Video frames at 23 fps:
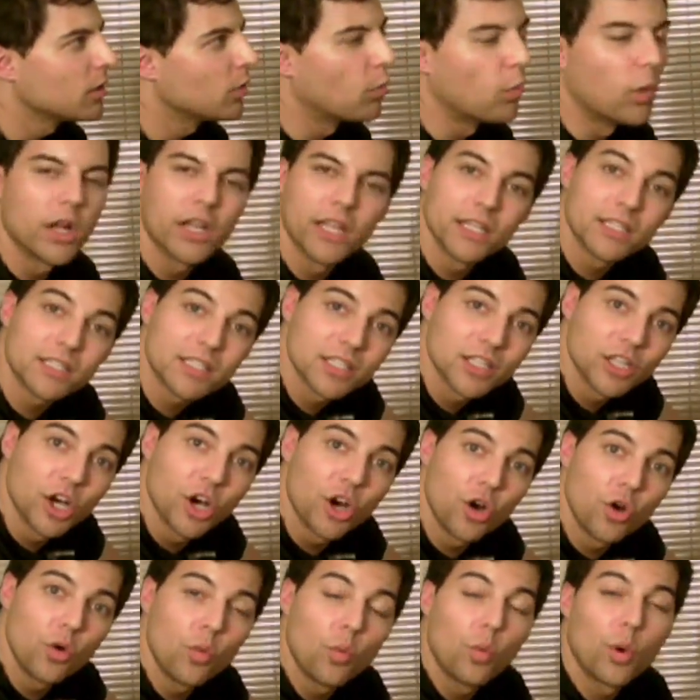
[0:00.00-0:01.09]
One hits
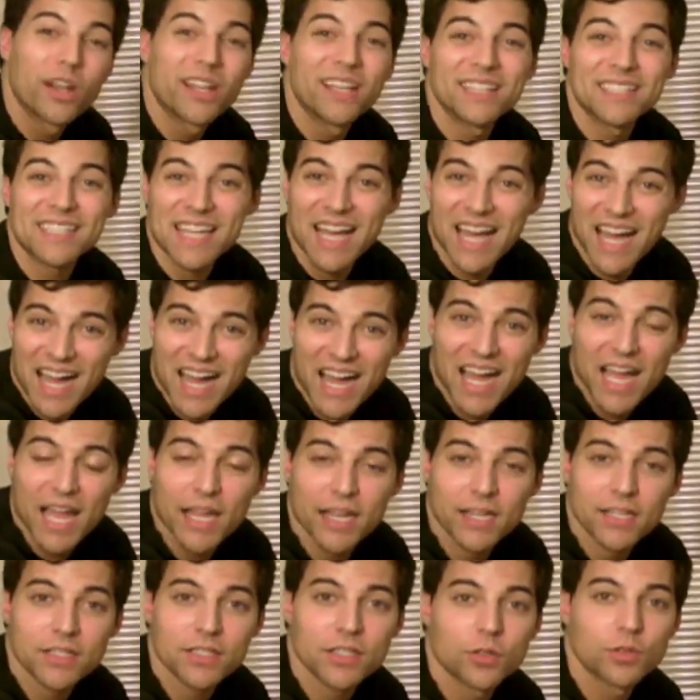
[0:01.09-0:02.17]
low, one hits
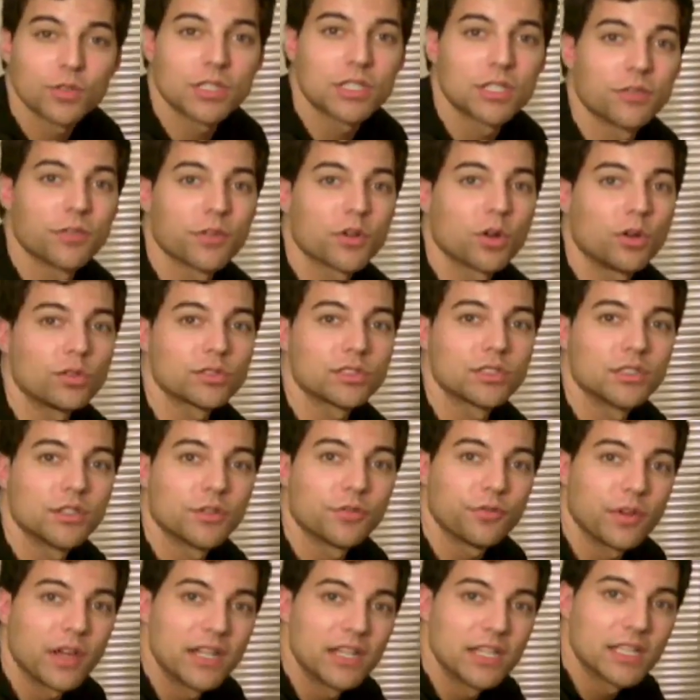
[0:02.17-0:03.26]
high, so it's difficult to
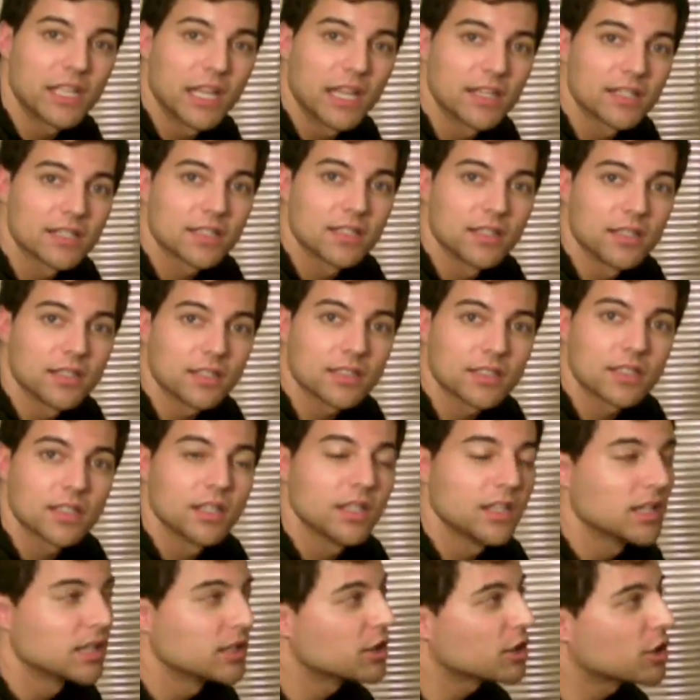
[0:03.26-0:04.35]
defend against this.
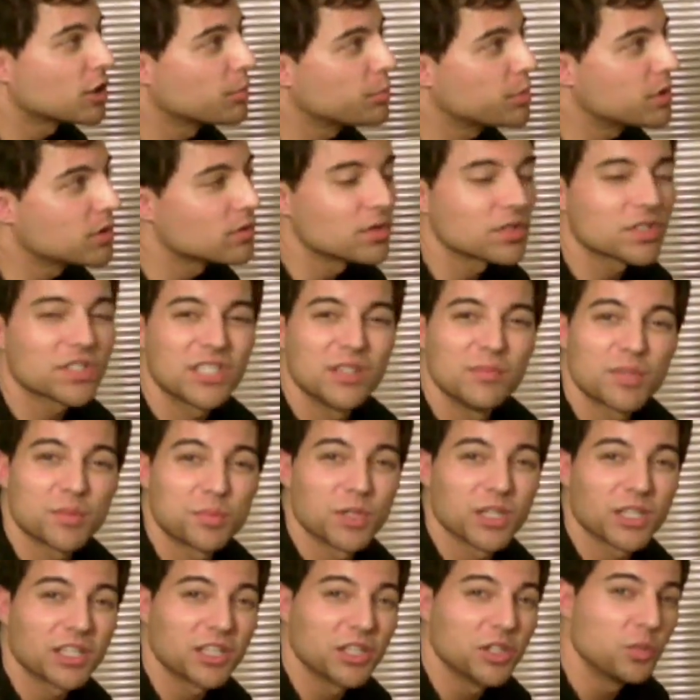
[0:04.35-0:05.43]
The computer seems
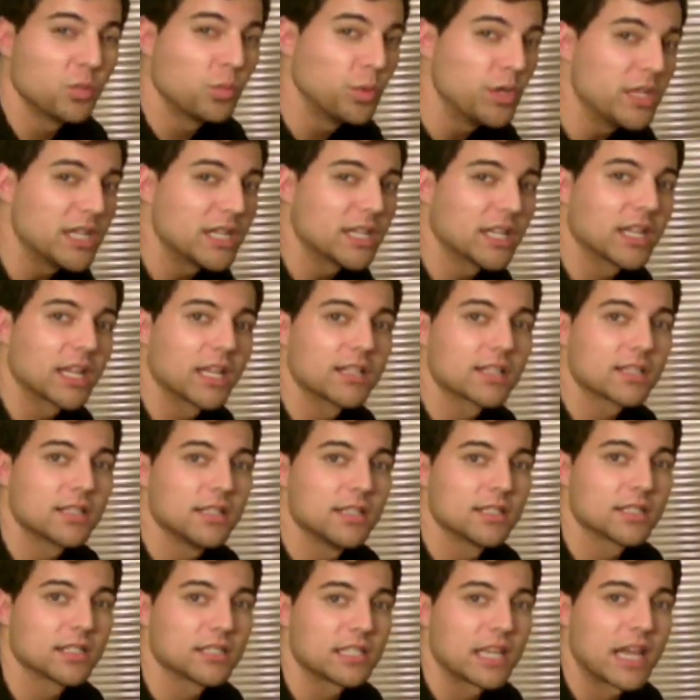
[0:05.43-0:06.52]
particularly weak against
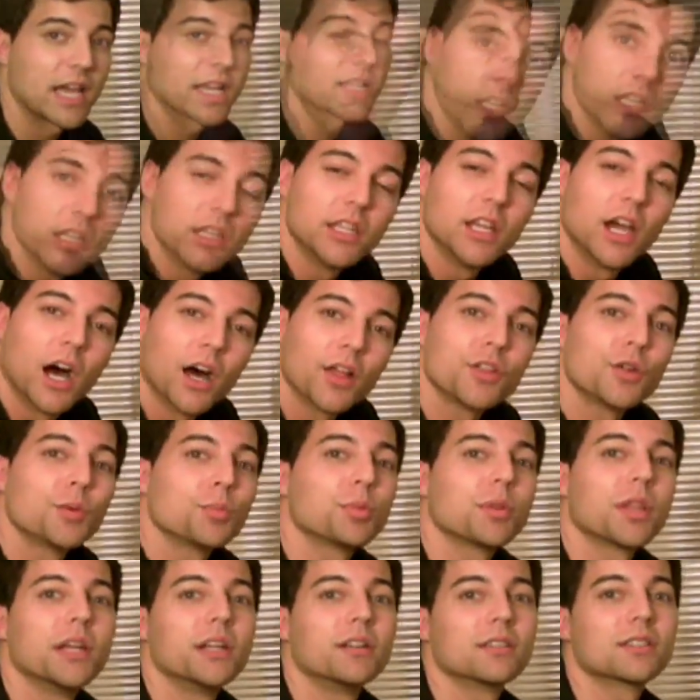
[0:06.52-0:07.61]
these attacks. The other
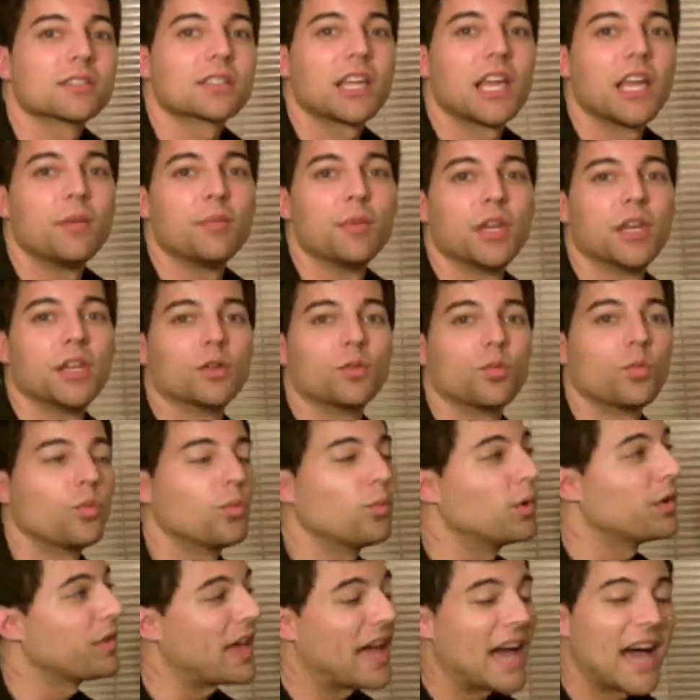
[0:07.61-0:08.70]
players came in
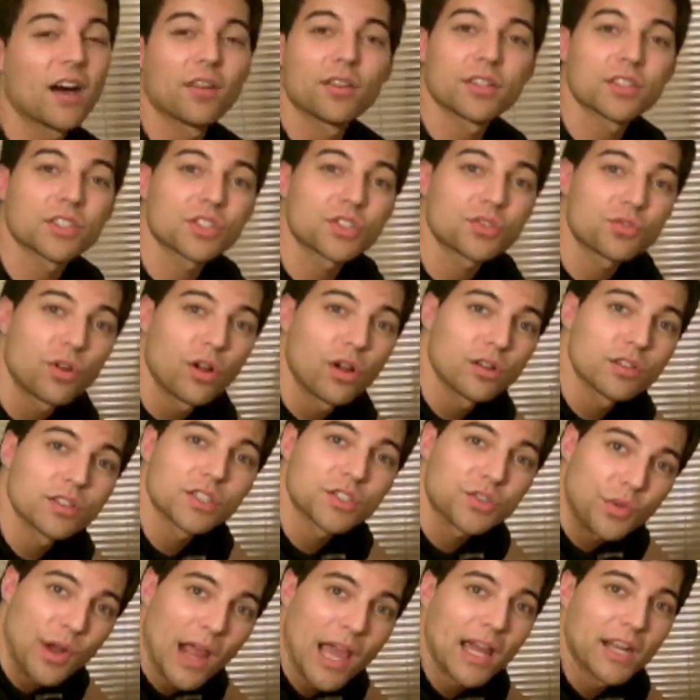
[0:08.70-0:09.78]
without a strong
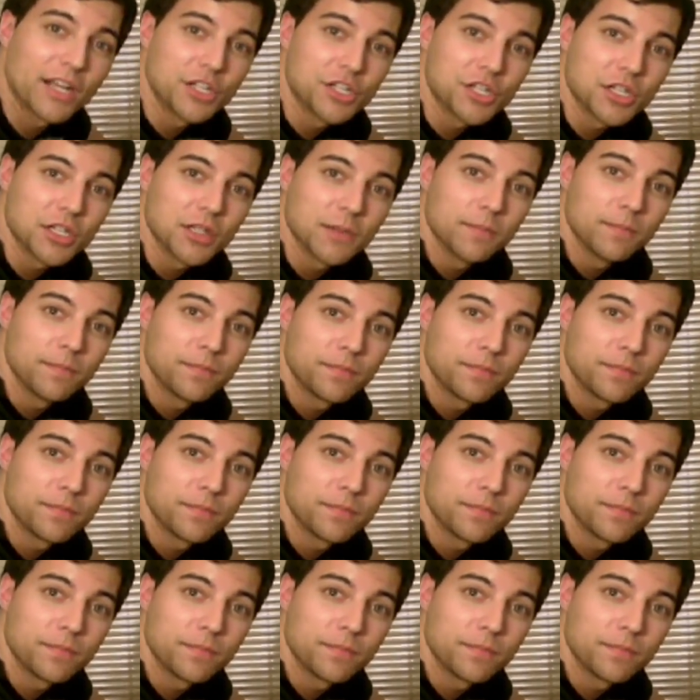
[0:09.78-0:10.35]
strategy.